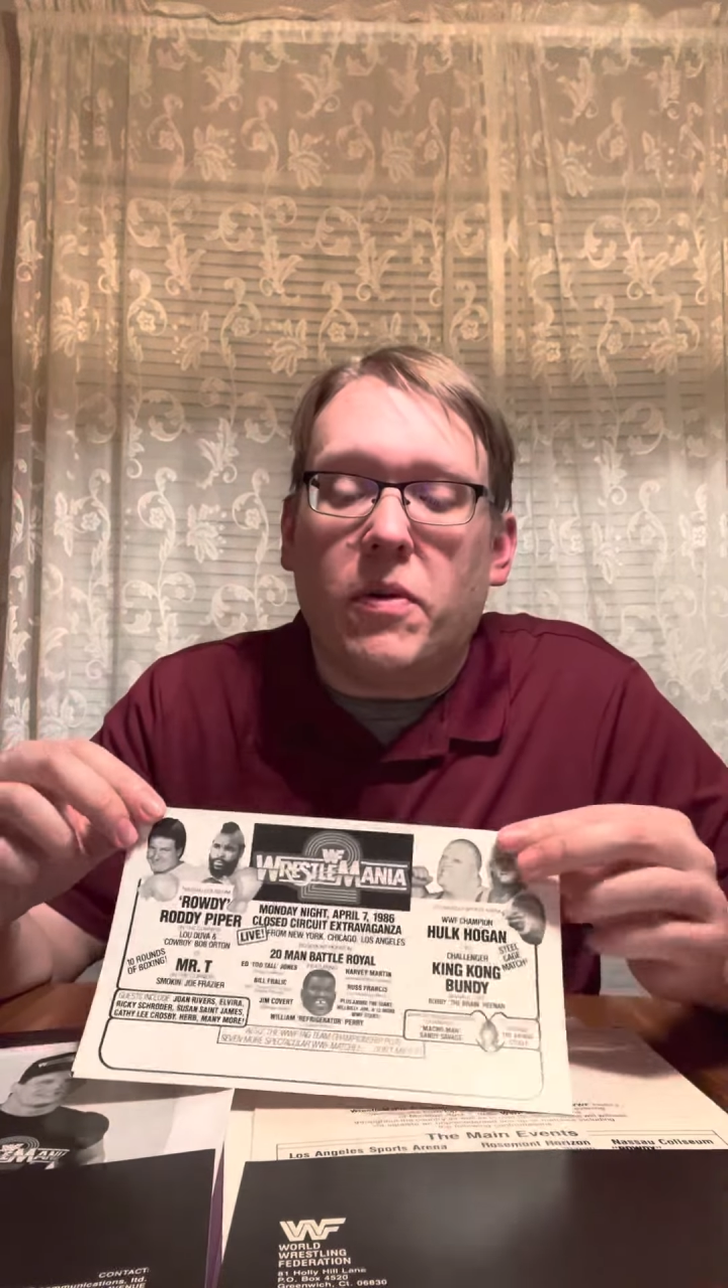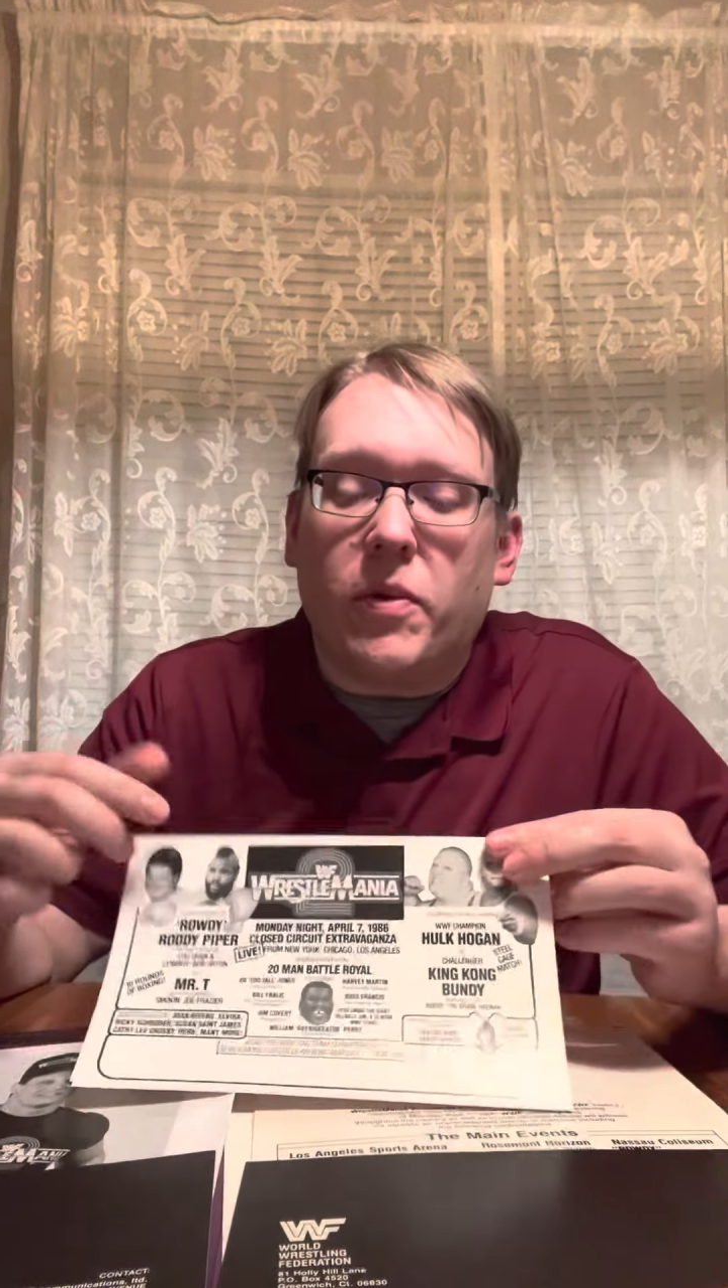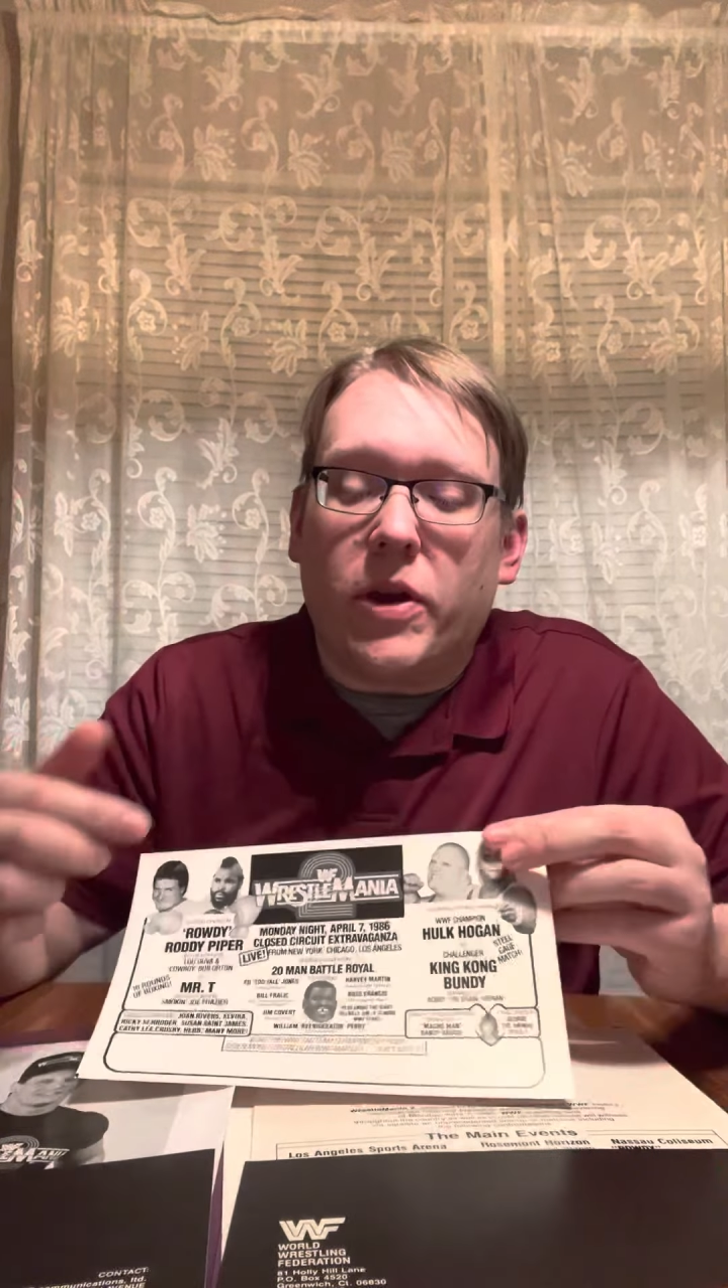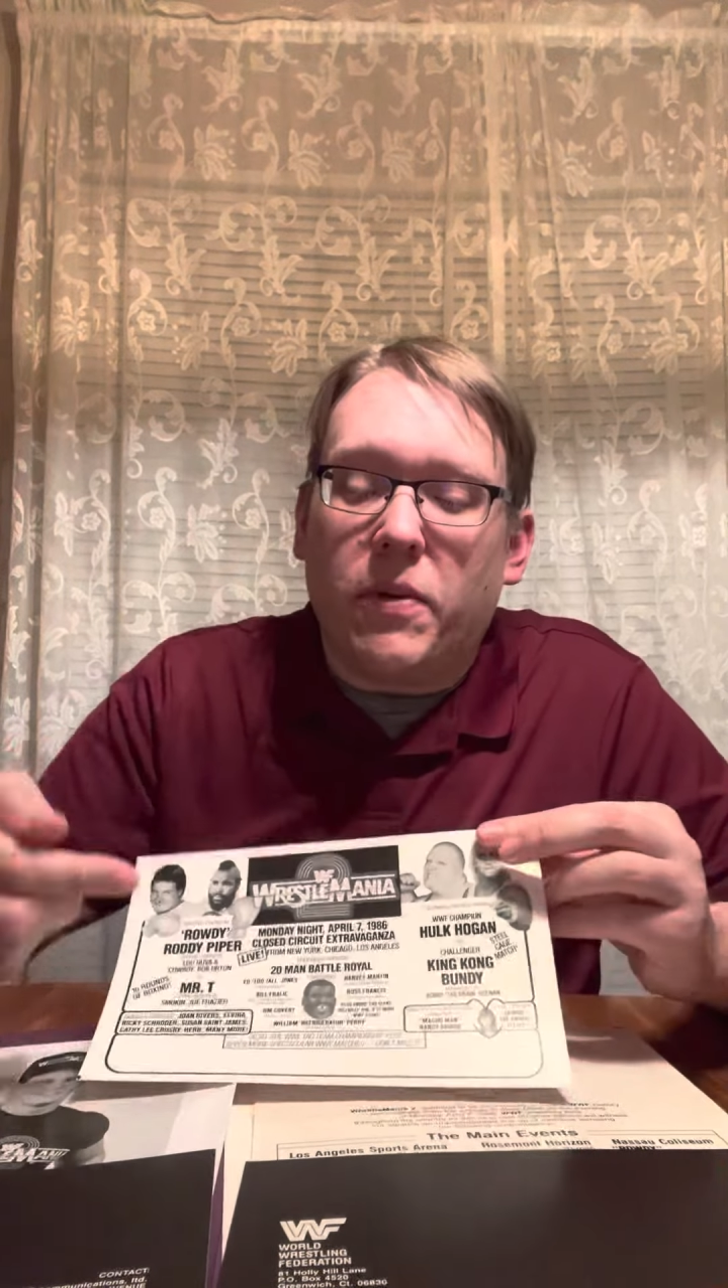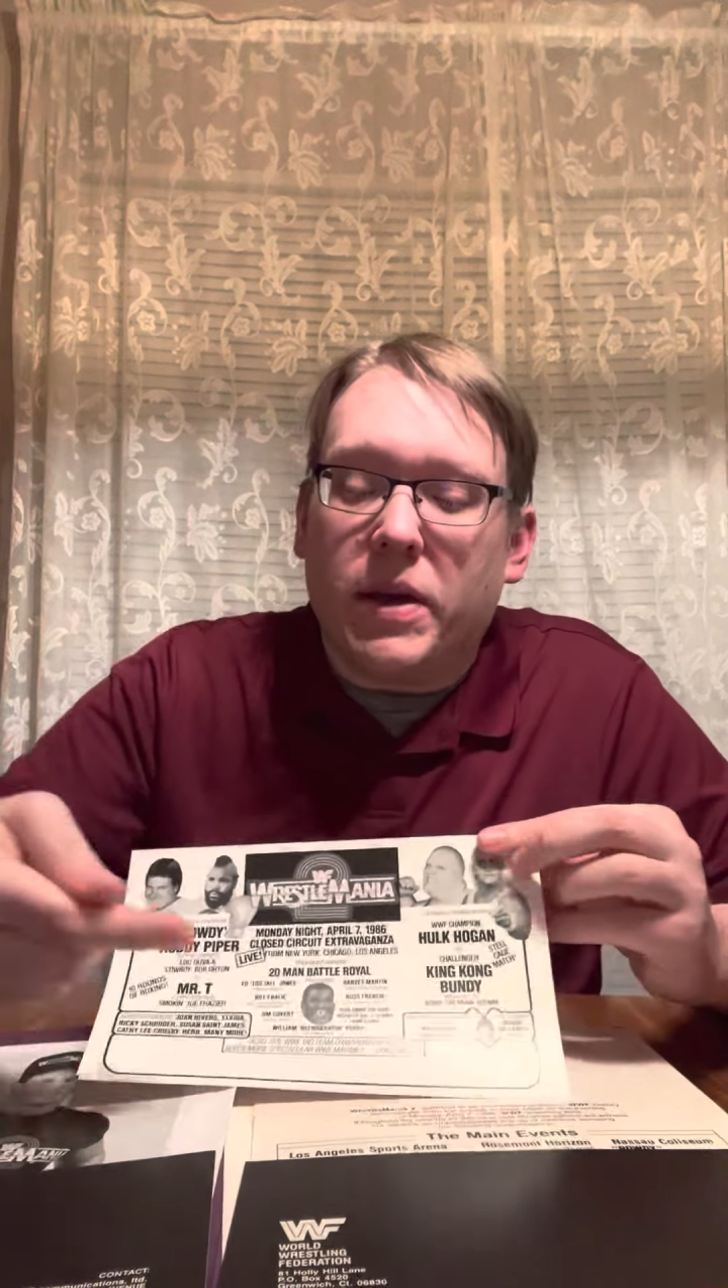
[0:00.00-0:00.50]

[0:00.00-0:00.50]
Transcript: where you would